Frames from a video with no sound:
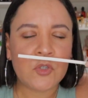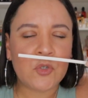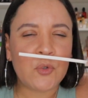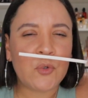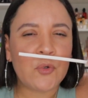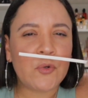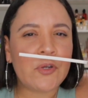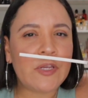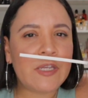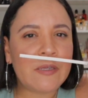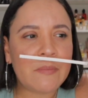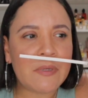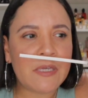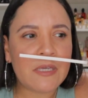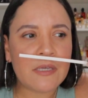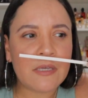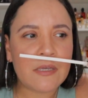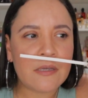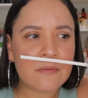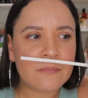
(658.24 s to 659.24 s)

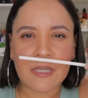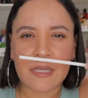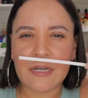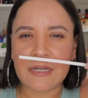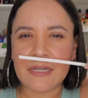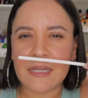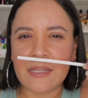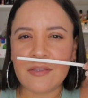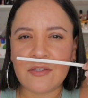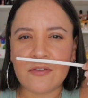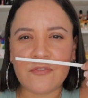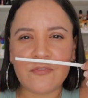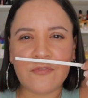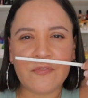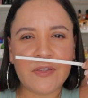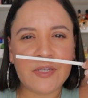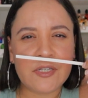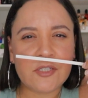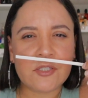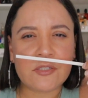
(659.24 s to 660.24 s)
creamy. And again, the
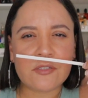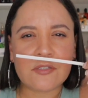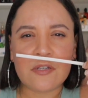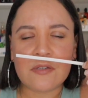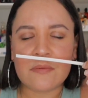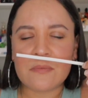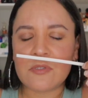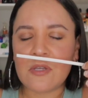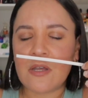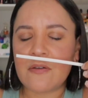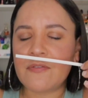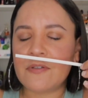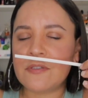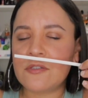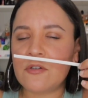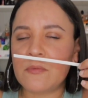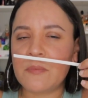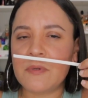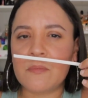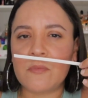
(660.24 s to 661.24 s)
fig just comes off a
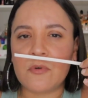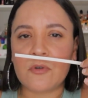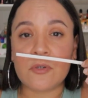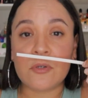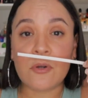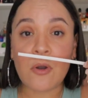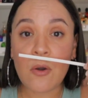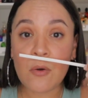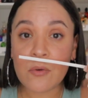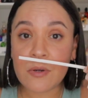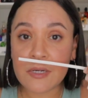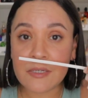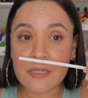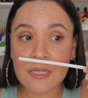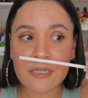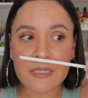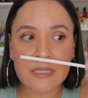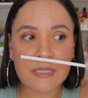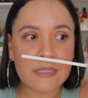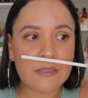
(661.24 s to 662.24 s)
little bit more
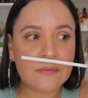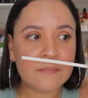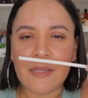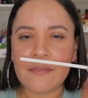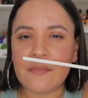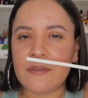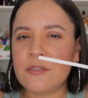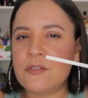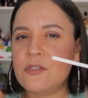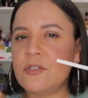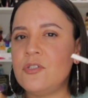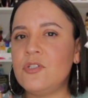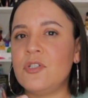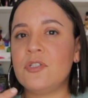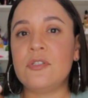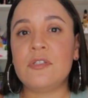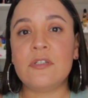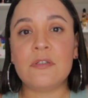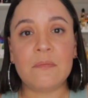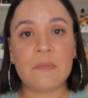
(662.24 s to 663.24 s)
coconutty. And this is
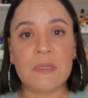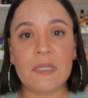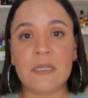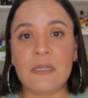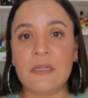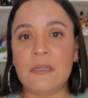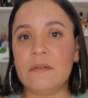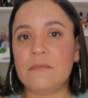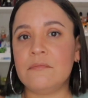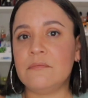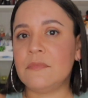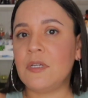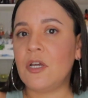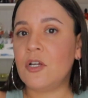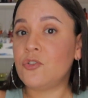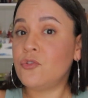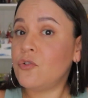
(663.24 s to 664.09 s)
just to me a